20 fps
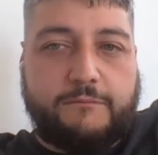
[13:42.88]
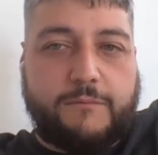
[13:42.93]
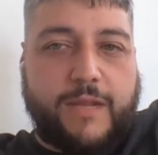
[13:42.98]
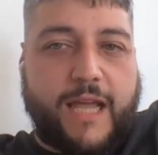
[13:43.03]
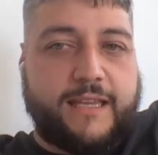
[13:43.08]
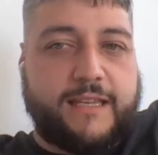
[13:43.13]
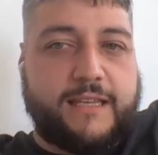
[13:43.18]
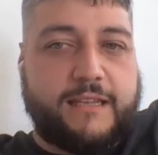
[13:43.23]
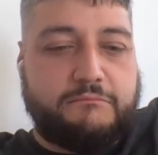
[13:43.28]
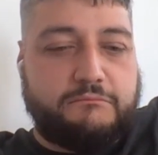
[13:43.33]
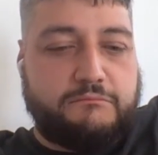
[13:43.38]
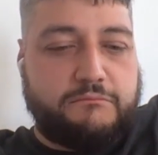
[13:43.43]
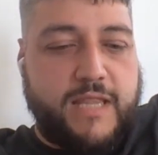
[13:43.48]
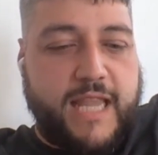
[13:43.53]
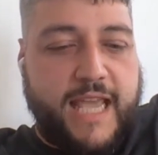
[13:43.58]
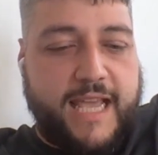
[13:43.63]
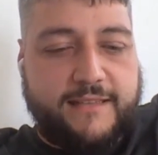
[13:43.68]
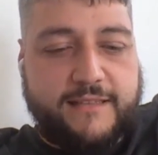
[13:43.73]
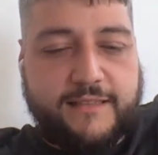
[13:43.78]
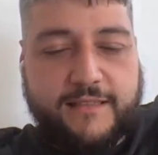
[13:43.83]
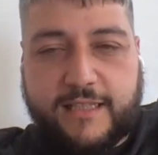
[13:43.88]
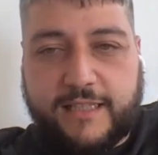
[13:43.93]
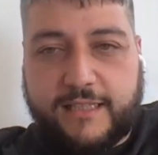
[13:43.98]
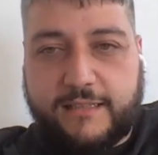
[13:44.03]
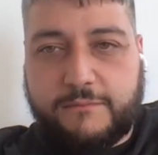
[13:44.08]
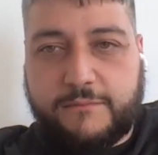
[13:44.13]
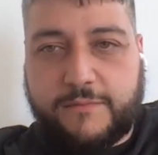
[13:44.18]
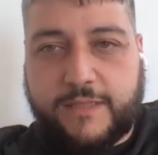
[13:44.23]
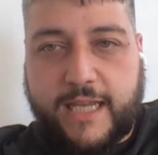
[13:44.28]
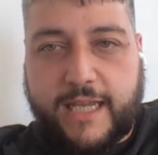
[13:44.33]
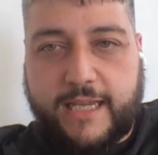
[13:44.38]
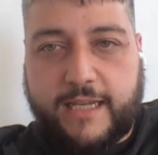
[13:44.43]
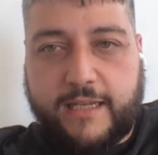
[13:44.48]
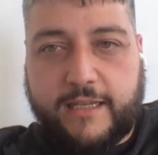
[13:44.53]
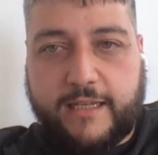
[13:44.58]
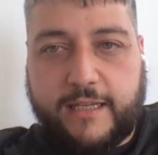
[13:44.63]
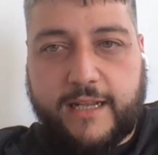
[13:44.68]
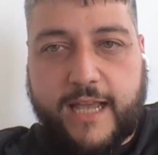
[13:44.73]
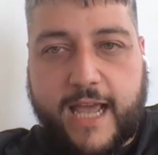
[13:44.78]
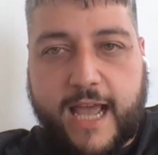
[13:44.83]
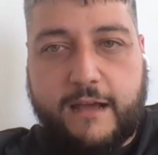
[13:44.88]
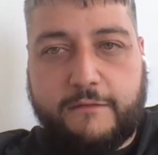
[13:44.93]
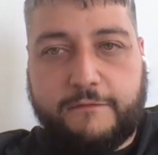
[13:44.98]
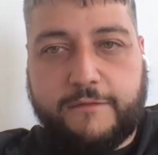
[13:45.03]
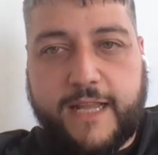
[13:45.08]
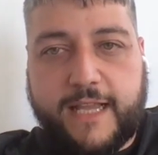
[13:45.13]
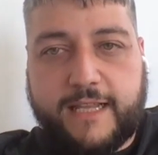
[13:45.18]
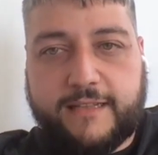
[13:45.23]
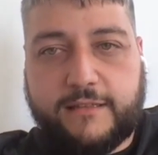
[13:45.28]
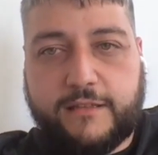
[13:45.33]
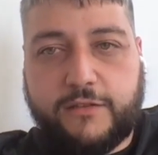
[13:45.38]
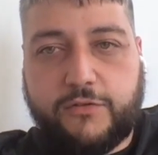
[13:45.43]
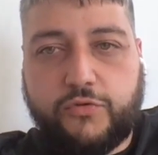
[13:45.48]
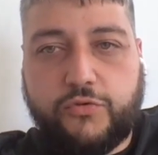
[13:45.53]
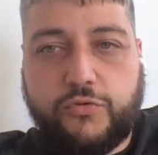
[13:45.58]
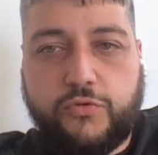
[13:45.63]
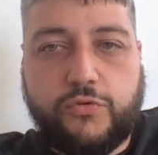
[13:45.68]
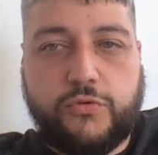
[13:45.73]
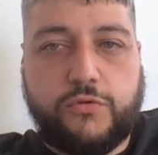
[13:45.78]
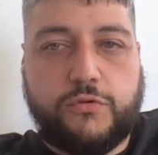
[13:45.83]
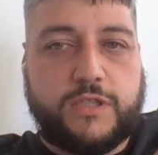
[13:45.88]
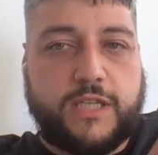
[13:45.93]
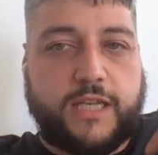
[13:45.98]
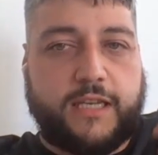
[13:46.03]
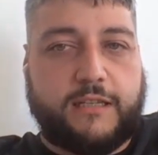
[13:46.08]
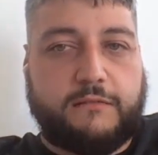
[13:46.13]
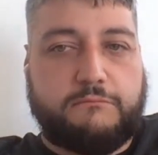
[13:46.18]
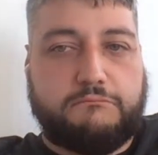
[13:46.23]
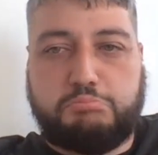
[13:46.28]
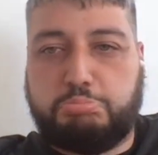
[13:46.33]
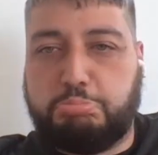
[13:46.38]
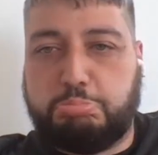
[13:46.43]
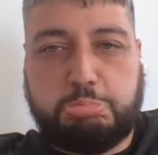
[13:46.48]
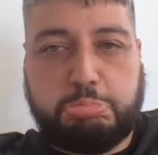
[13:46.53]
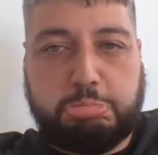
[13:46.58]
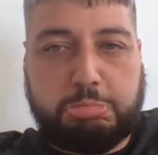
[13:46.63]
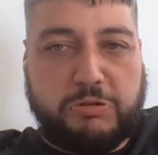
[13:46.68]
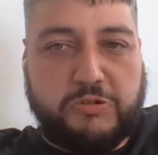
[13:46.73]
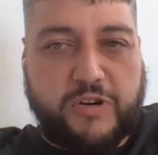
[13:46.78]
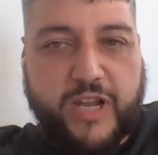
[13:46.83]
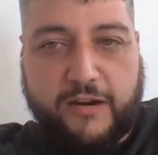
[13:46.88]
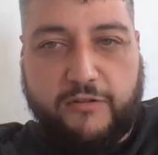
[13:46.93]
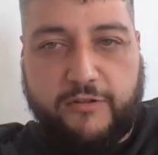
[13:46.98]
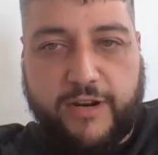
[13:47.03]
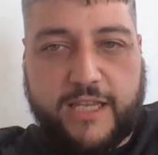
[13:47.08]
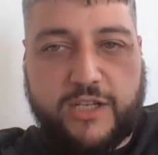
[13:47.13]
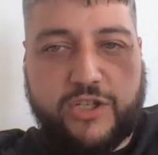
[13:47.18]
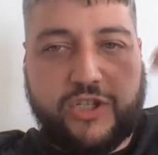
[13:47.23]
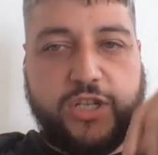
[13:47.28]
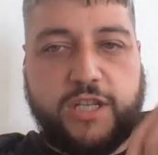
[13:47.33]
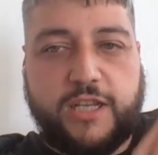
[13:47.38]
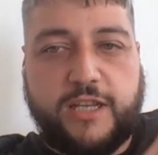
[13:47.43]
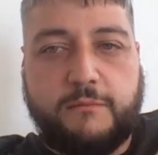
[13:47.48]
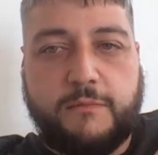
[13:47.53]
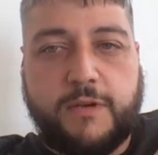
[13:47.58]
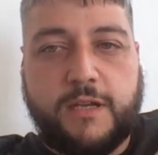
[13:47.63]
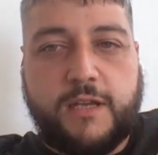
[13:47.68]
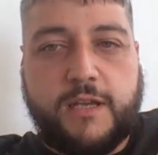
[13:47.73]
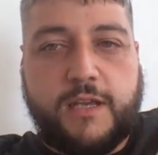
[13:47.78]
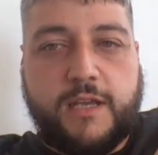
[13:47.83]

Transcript: I can nest them, like I can have nested to-dos, I can rearrange them.